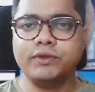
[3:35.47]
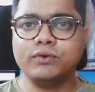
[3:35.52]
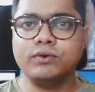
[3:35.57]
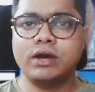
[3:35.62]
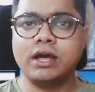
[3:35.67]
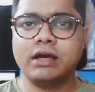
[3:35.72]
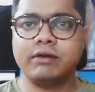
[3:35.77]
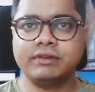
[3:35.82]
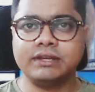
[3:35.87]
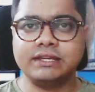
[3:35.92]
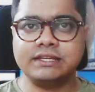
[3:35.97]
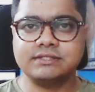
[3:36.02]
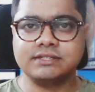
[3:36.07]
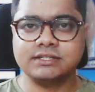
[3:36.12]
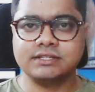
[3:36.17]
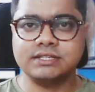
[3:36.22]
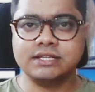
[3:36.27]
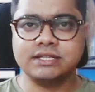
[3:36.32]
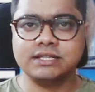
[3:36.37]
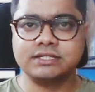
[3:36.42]
you have any
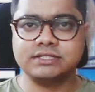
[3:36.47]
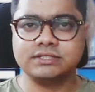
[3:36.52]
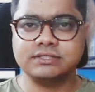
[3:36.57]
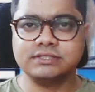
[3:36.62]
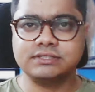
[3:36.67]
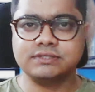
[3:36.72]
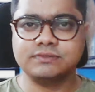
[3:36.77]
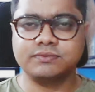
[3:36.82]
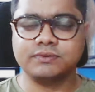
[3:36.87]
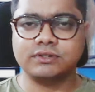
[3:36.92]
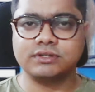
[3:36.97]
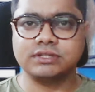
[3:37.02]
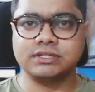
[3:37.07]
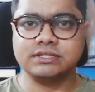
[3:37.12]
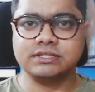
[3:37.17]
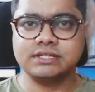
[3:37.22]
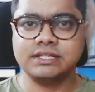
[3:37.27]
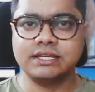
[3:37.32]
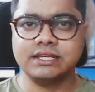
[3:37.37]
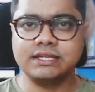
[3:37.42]
suggestions for
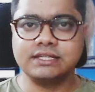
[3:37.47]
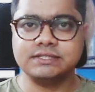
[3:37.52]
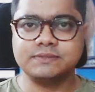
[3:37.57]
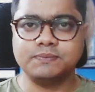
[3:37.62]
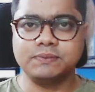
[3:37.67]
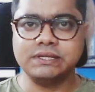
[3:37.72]
the series,